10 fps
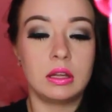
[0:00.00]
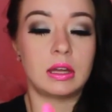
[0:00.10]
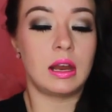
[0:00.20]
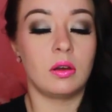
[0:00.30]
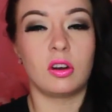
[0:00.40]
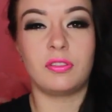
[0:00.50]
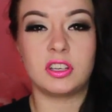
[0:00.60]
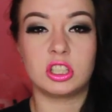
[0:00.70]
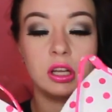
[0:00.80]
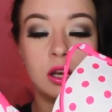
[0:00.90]
then it'll
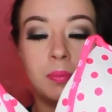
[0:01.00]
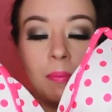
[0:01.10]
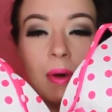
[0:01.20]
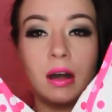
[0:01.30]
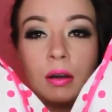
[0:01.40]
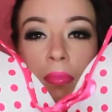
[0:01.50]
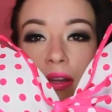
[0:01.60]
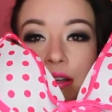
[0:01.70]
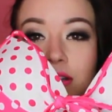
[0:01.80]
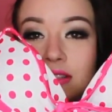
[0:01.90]
fit you a little bit better.
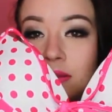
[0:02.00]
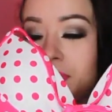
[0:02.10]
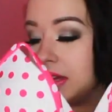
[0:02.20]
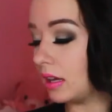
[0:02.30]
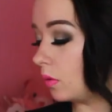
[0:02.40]
But there is the pink